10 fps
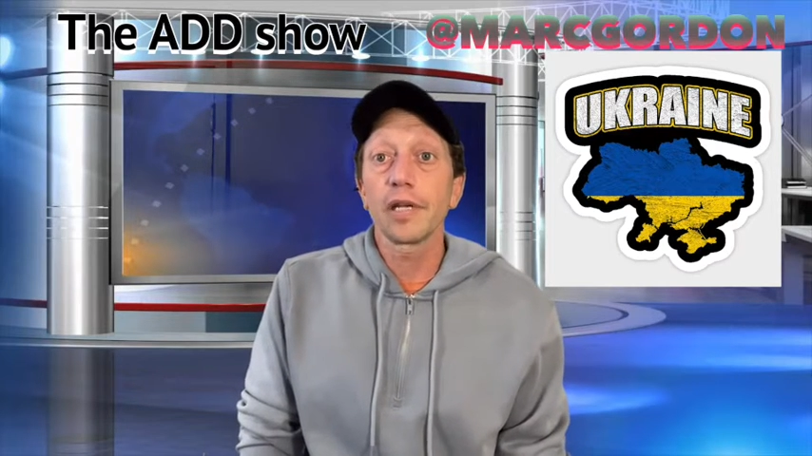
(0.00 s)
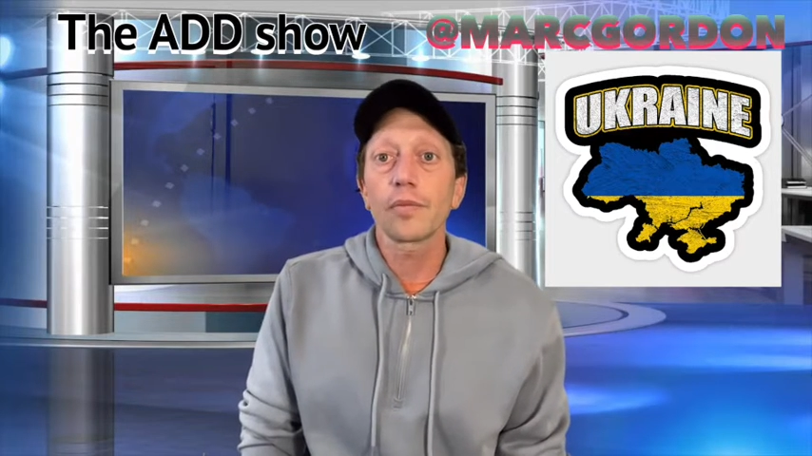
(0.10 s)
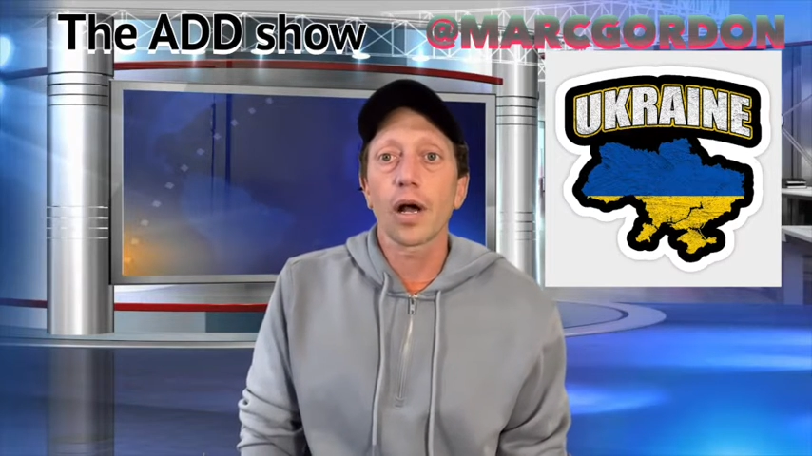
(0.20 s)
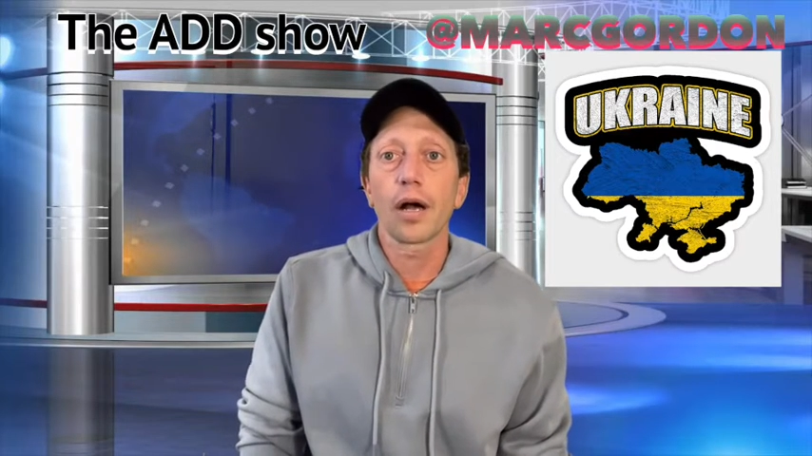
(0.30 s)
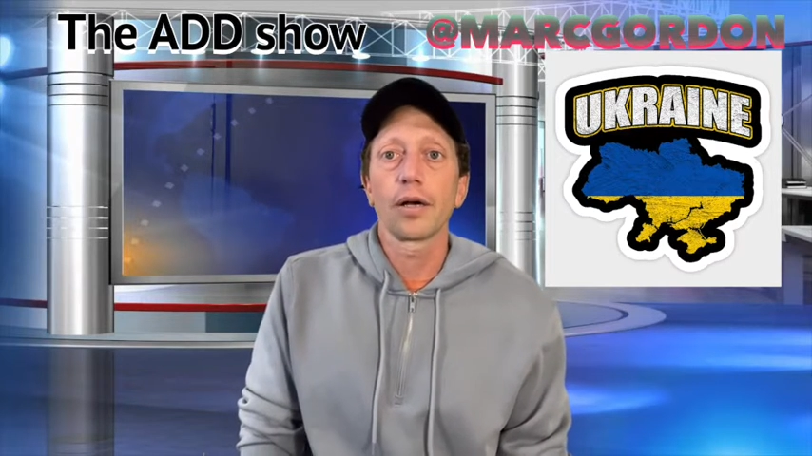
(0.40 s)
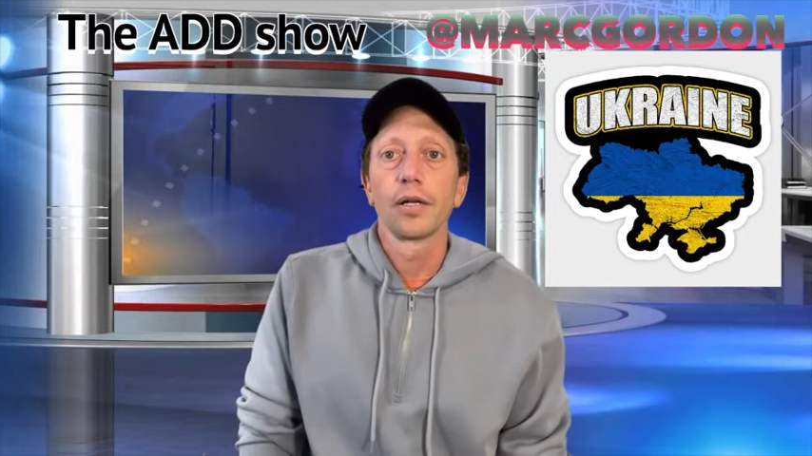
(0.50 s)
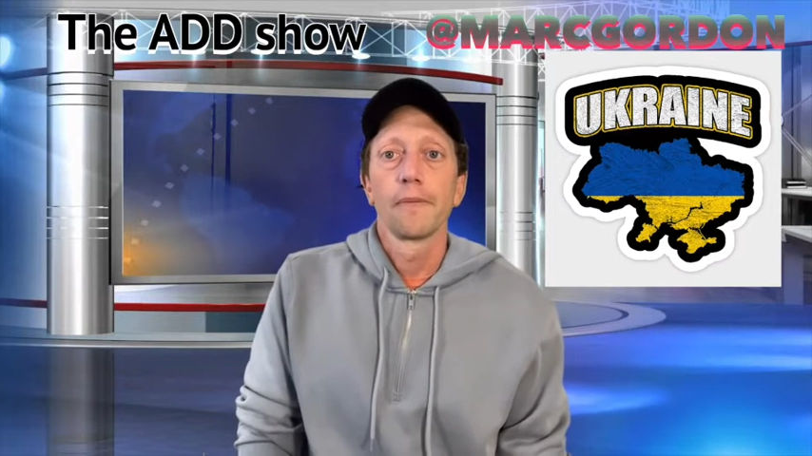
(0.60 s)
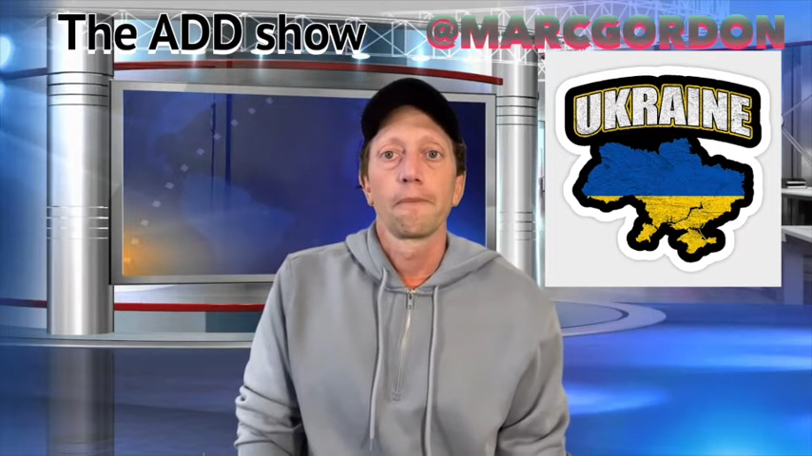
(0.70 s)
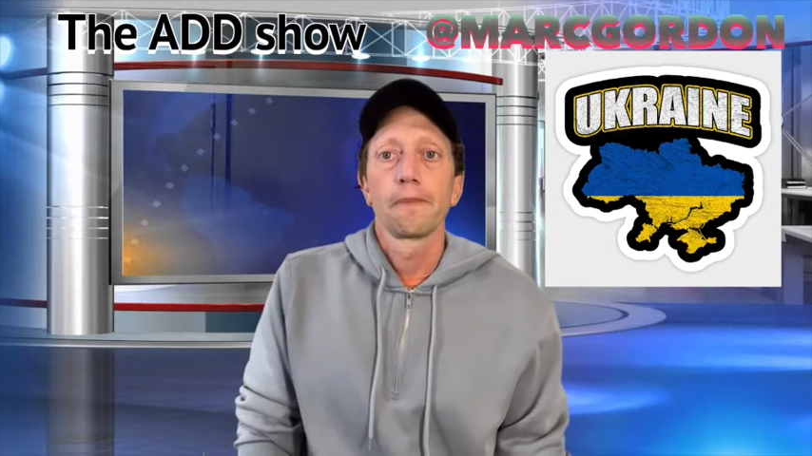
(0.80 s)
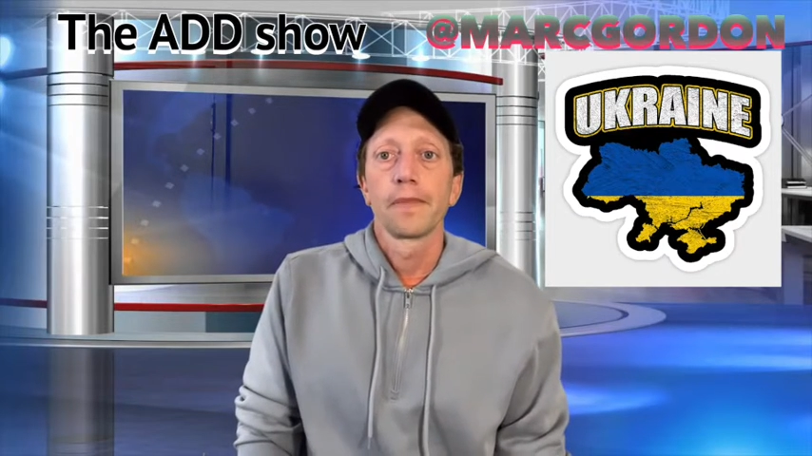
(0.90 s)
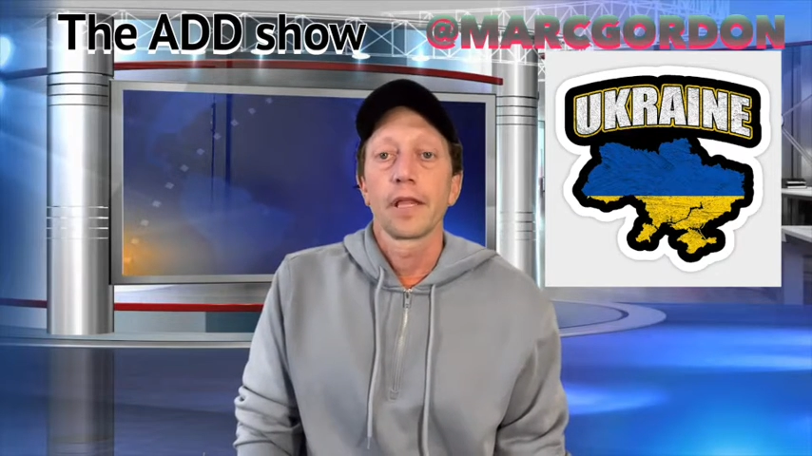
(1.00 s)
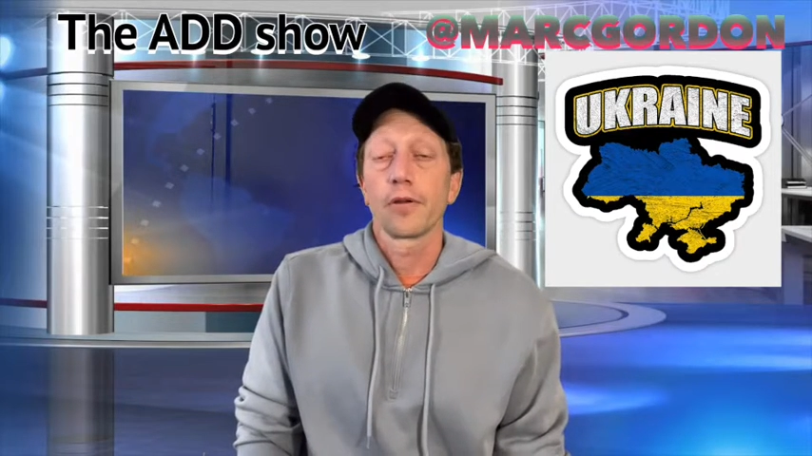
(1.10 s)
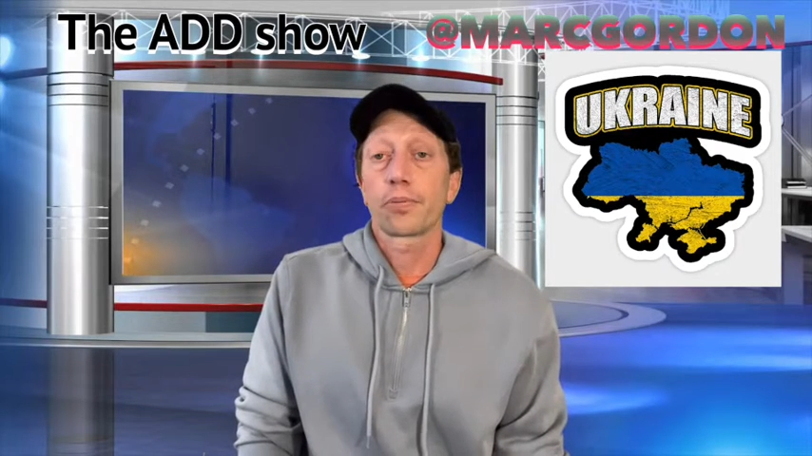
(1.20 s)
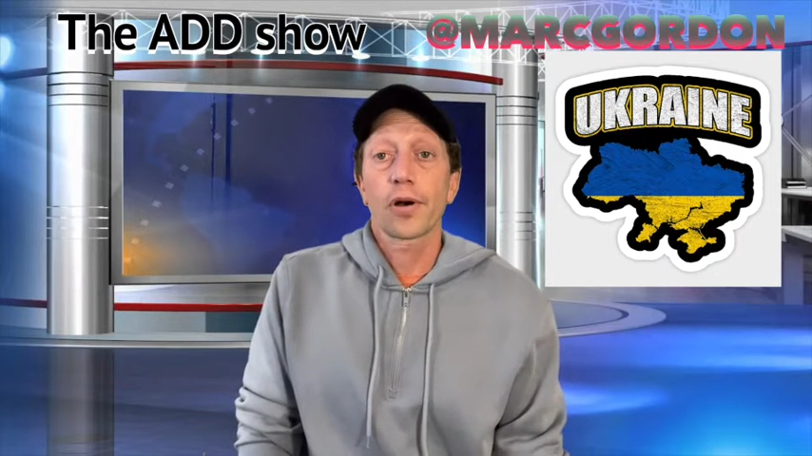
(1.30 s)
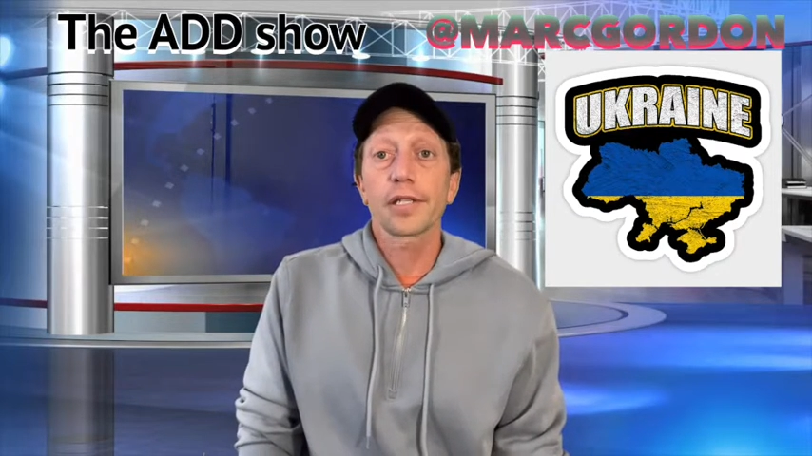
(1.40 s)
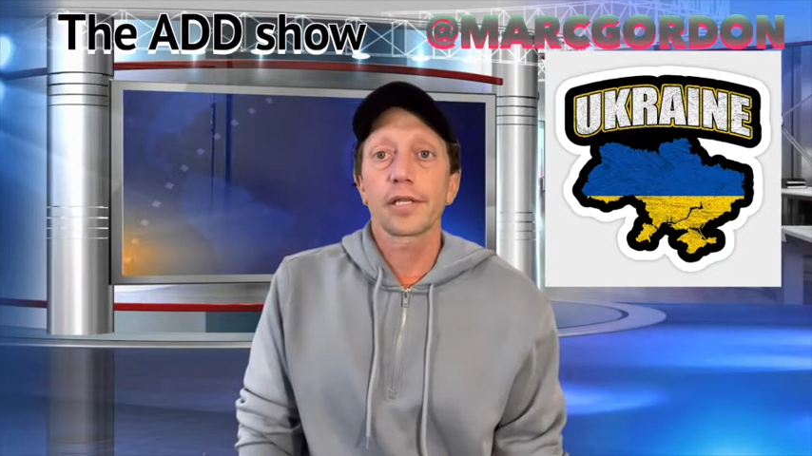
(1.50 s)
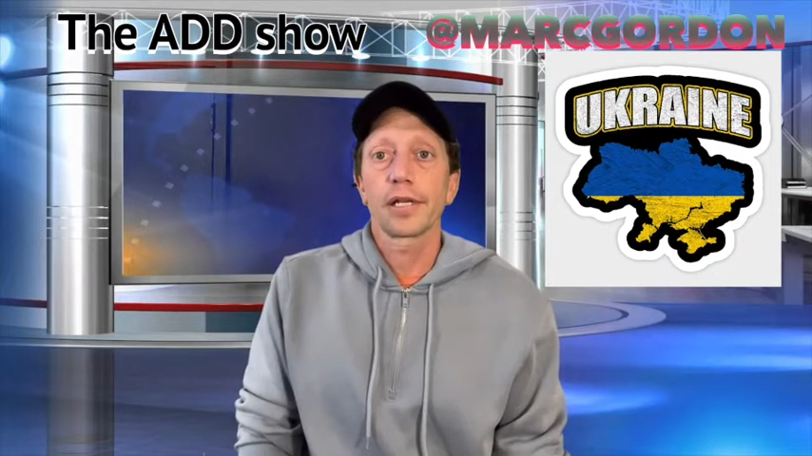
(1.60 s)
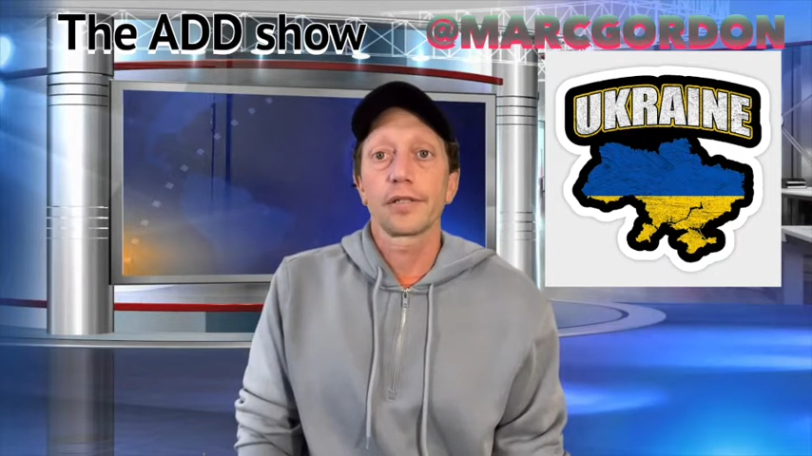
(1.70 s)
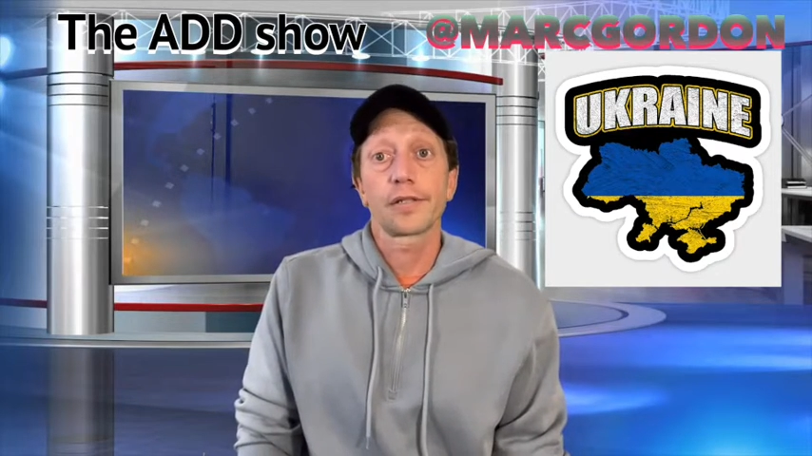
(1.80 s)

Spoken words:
Meanwhile, the president,